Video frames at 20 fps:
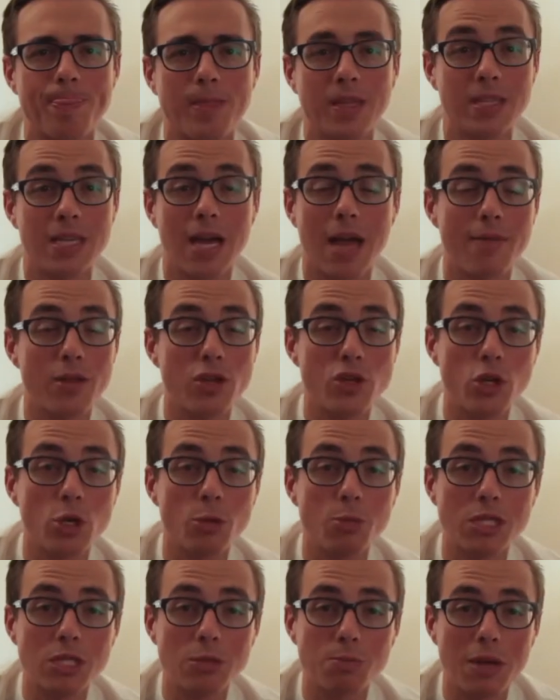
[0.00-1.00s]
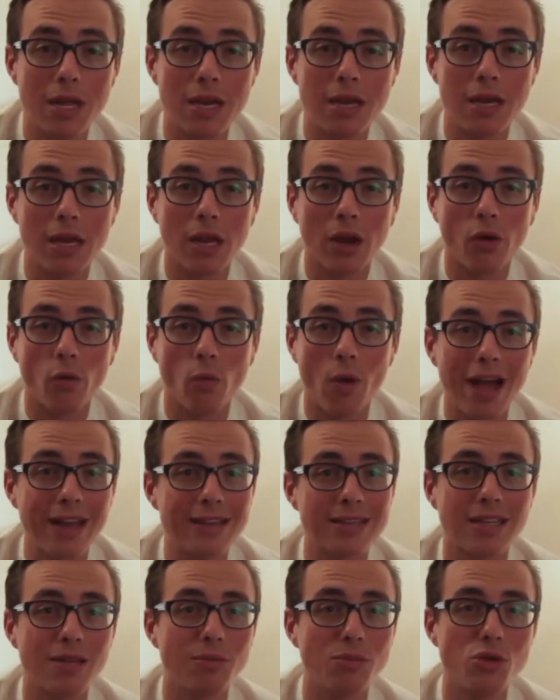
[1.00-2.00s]
The time that you could be spending
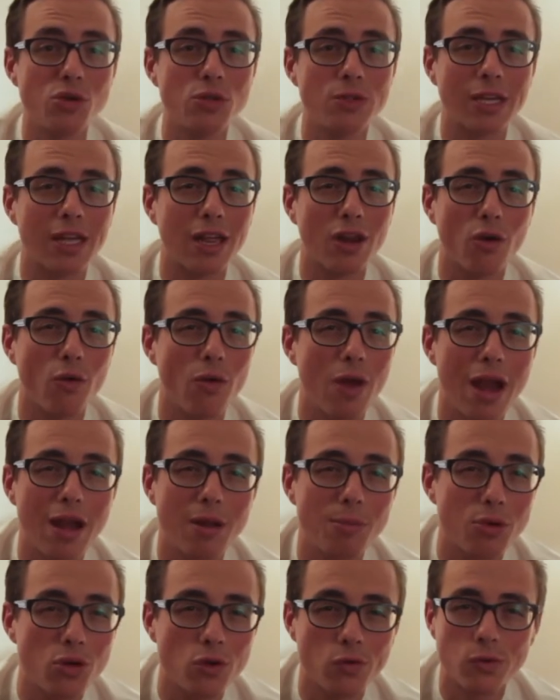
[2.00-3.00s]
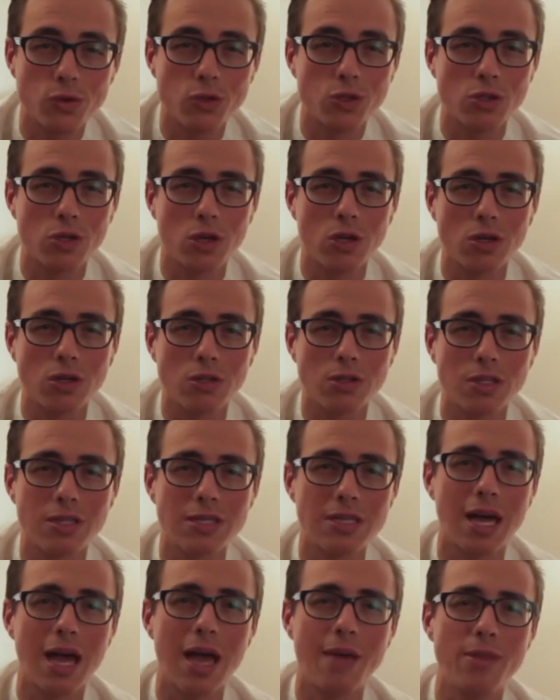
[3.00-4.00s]
writing music and creating beautiful songs, the
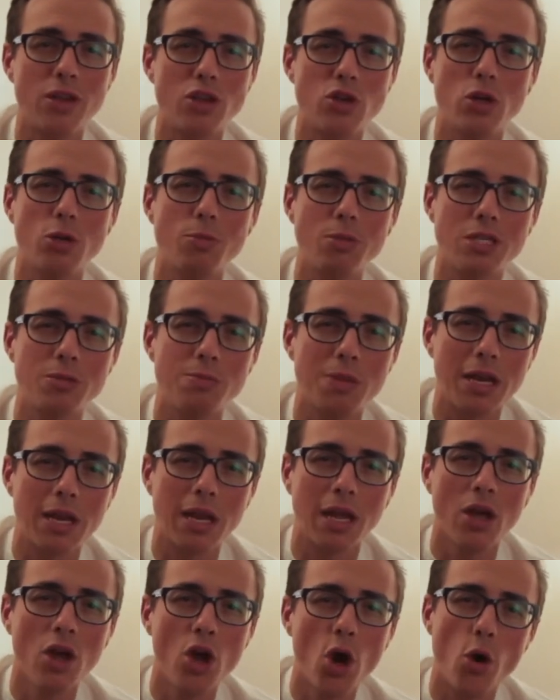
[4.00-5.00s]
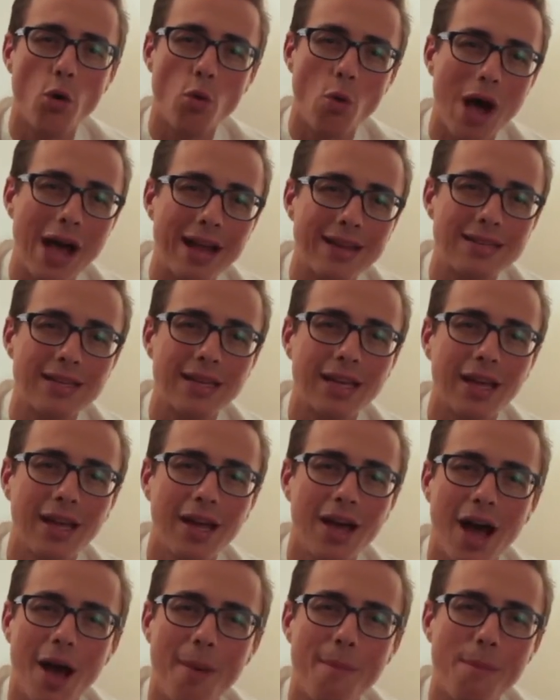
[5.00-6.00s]
time that you could be spending writing
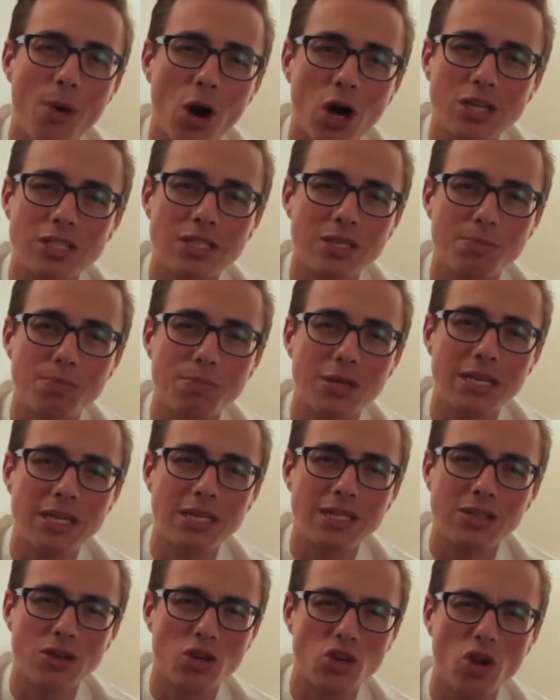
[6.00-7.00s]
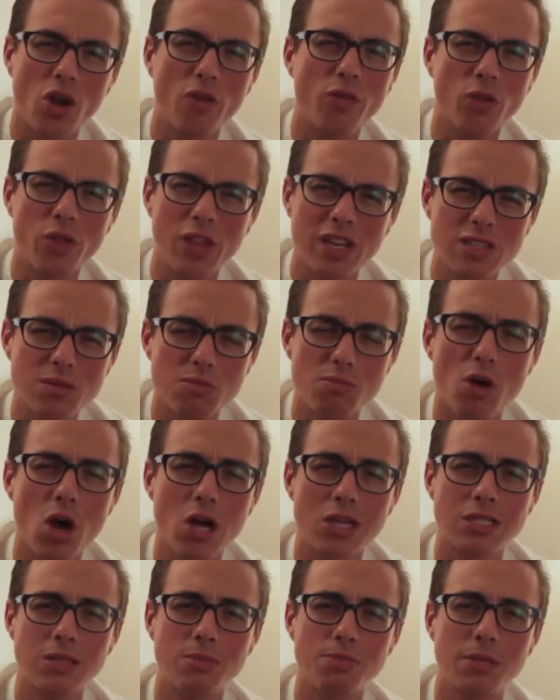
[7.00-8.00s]
a masterpiece, a novel that's a
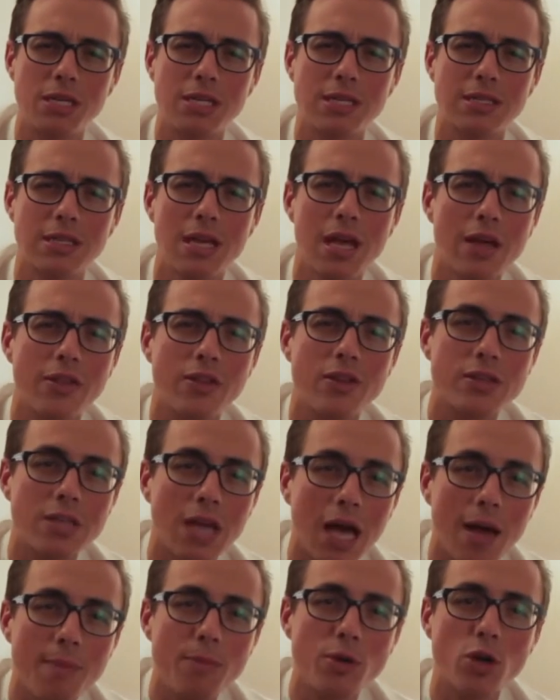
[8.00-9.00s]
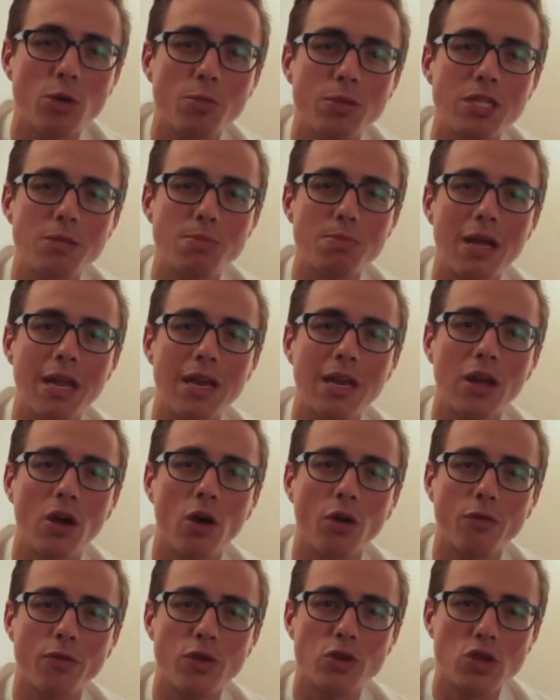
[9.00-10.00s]
masterpiece, the time you could be spending
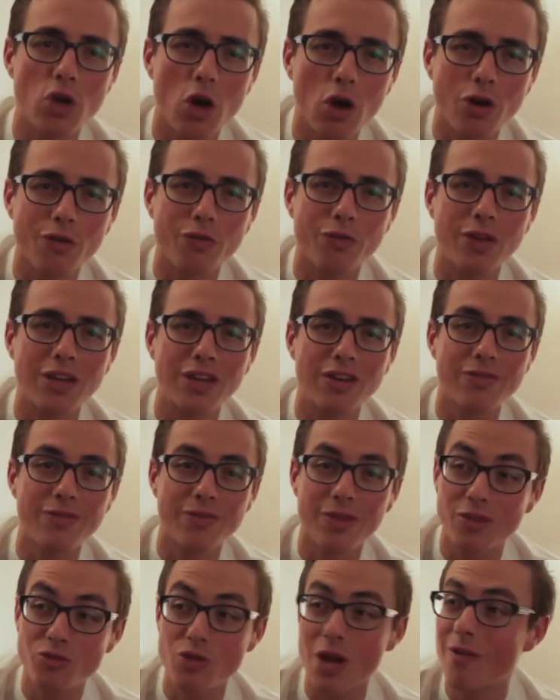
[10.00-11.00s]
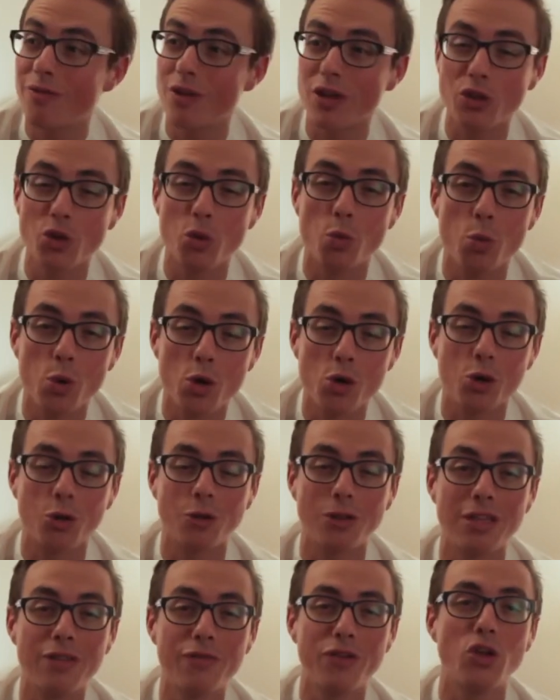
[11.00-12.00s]
on photography, traveling the
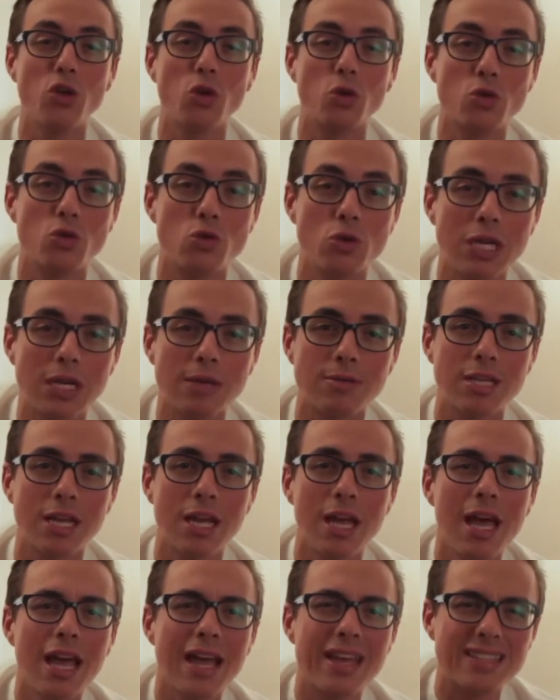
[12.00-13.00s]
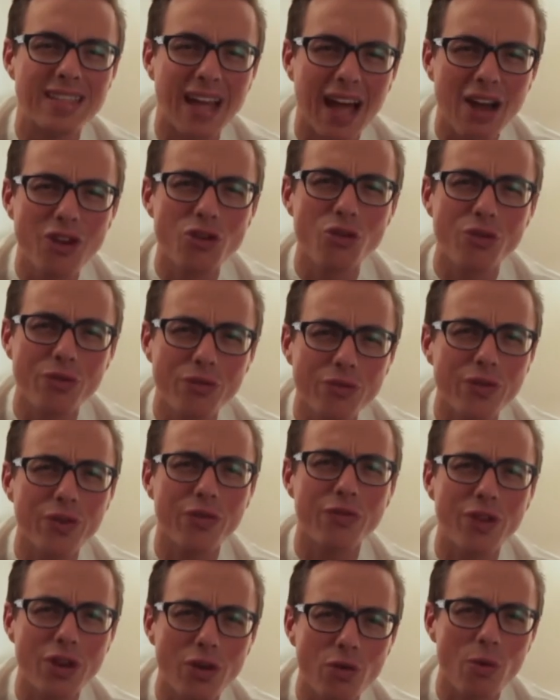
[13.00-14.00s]
world, living your dreams, is
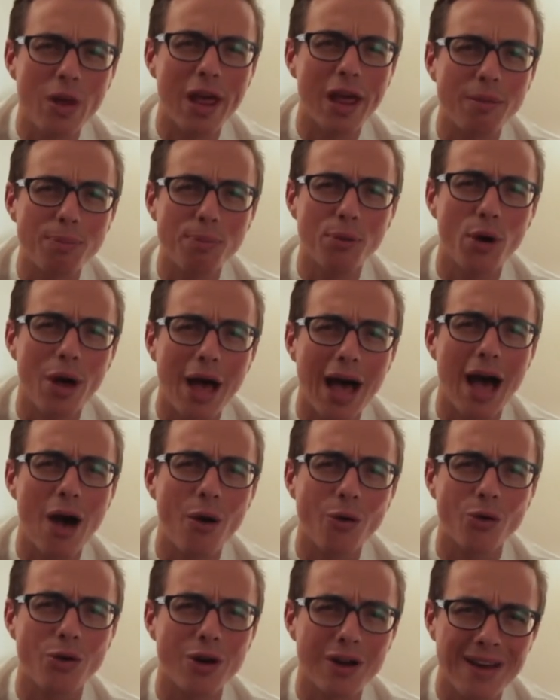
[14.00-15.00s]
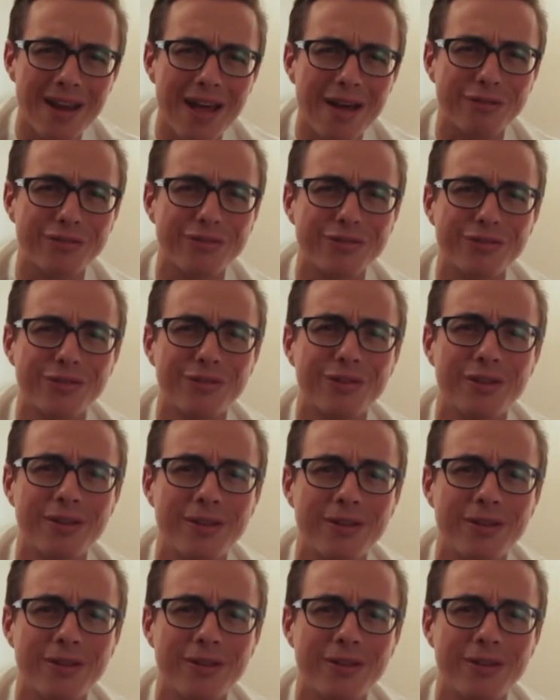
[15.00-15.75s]
150 Rand per hour enough?